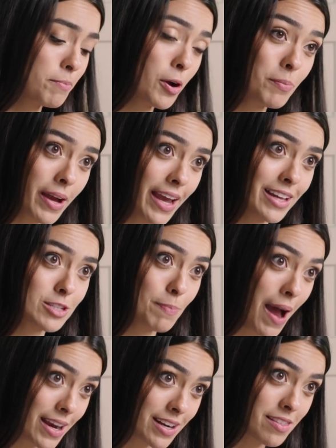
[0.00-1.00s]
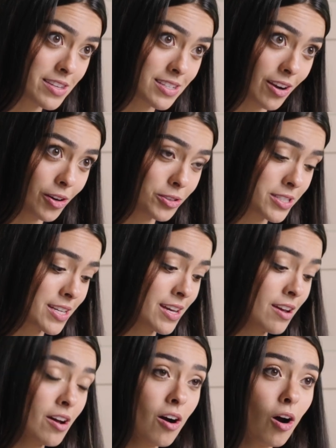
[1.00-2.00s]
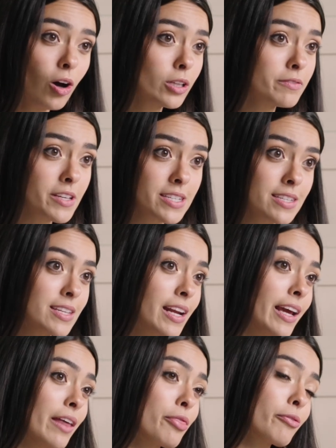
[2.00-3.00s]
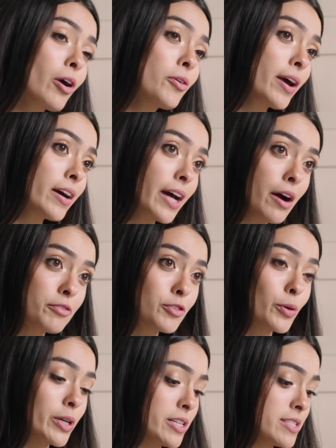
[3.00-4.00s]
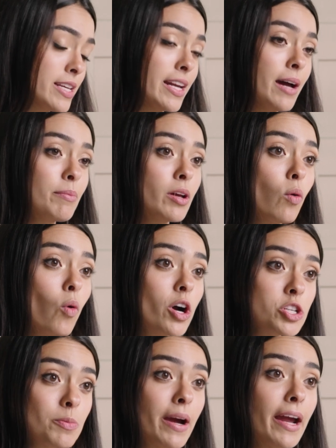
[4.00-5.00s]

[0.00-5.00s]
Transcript: put my hands back into the salt, all of this is gonna get thrown out afterwards and I'm gonna wash my